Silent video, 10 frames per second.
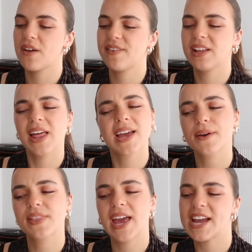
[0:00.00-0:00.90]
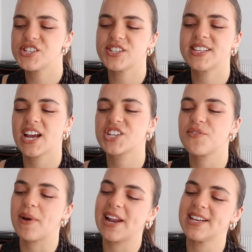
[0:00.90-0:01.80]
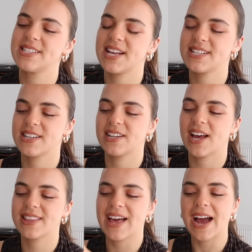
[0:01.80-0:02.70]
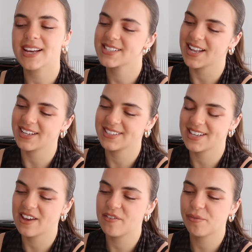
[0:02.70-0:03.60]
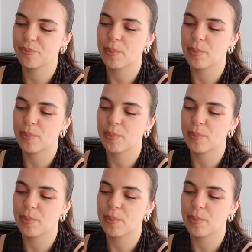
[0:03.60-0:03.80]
I feel like the Asian section of my list isn't like that extensive,